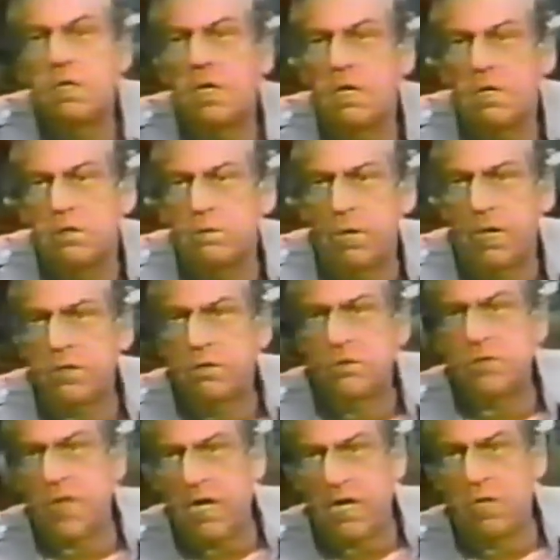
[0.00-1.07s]
directors
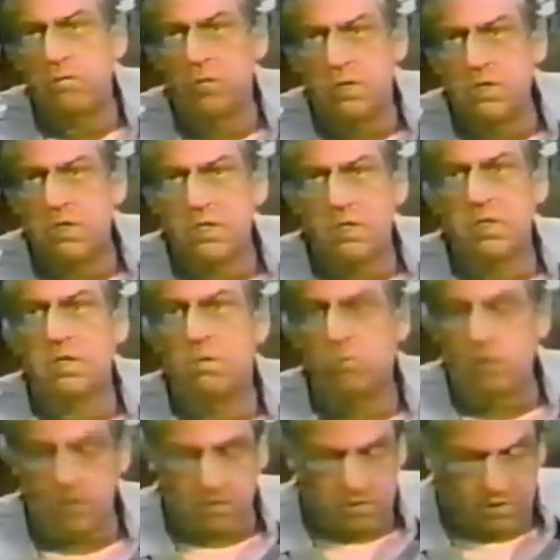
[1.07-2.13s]
had with the uh,
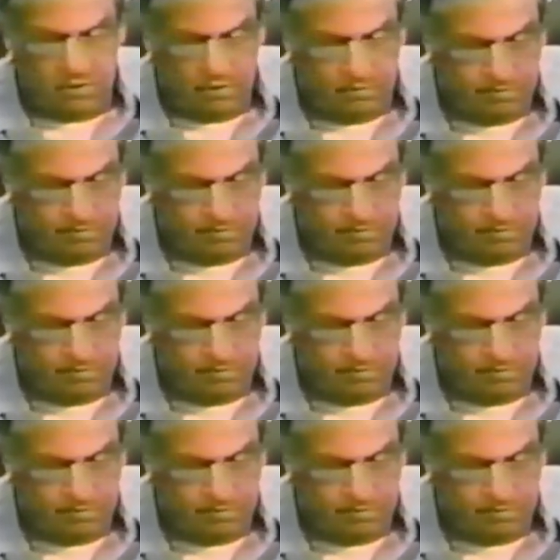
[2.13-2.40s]
World Order.